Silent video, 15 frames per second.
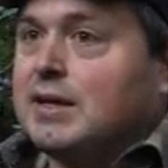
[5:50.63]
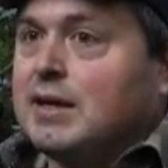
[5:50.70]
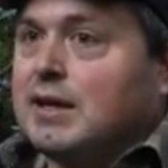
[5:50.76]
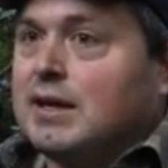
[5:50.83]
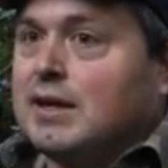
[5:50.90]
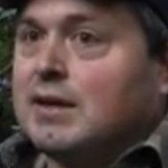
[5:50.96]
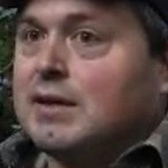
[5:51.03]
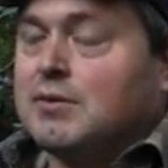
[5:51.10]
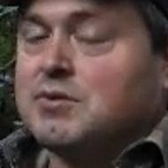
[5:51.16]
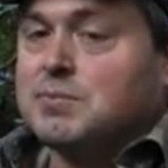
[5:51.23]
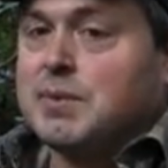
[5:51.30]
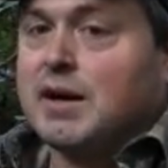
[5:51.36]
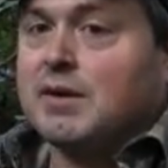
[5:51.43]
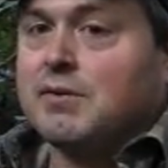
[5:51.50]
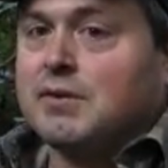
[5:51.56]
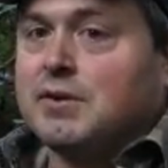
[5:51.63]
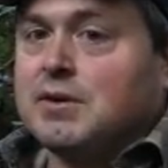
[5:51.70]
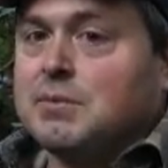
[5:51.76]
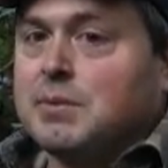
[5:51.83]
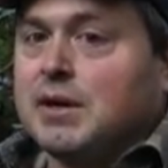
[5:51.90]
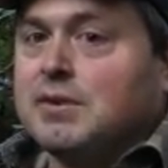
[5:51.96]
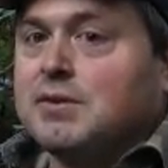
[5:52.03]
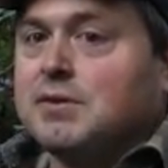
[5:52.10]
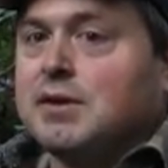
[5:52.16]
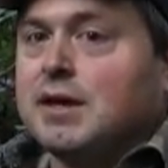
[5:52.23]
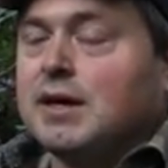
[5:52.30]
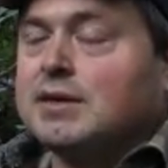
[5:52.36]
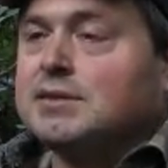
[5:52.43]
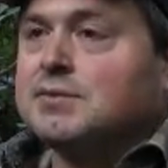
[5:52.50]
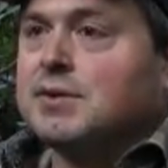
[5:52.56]
and it was back when you can buy 2
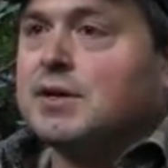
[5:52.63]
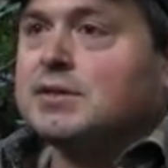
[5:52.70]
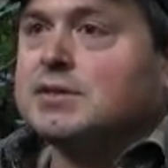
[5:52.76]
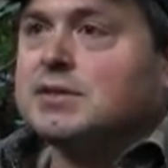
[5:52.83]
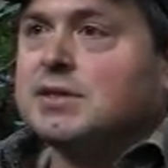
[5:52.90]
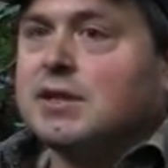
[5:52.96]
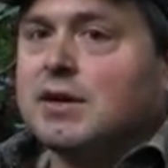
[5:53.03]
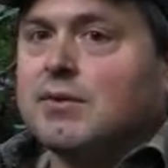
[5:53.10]
tags in Washington.